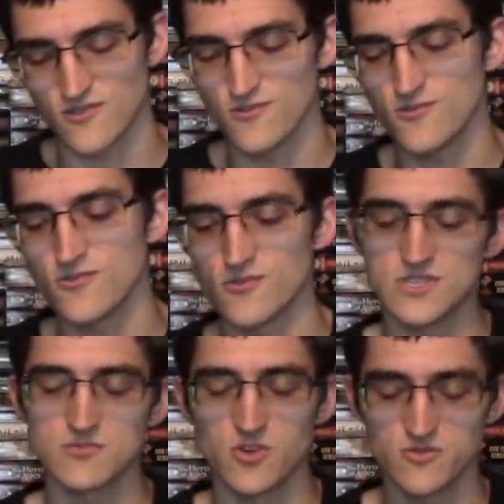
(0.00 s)
ooh,
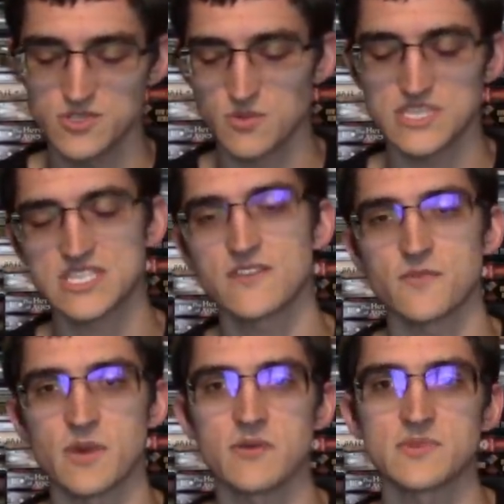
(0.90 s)
he's wrote sweet stuff
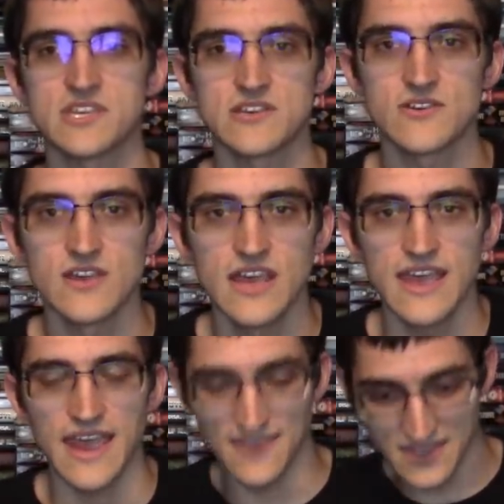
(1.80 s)
about me here.
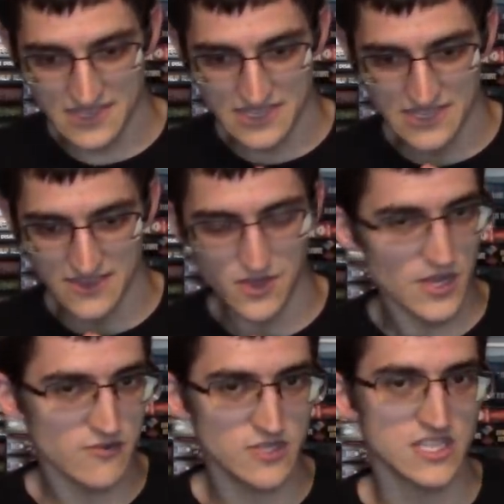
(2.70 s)
And then the
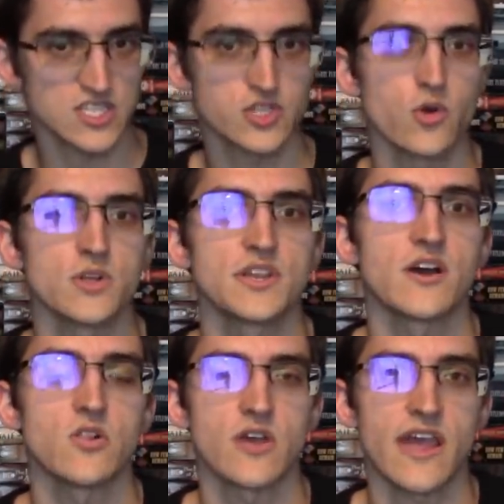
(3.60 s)
letters get stolen
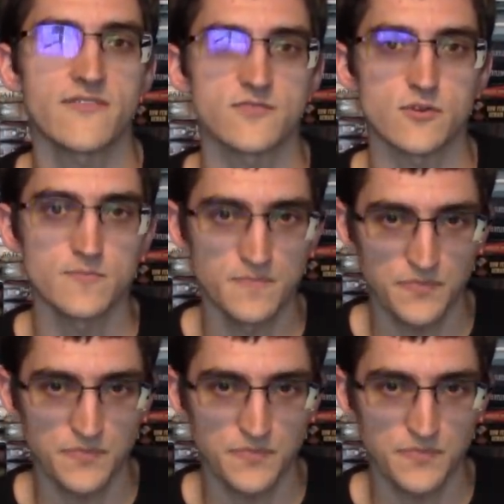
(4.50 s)
not long after,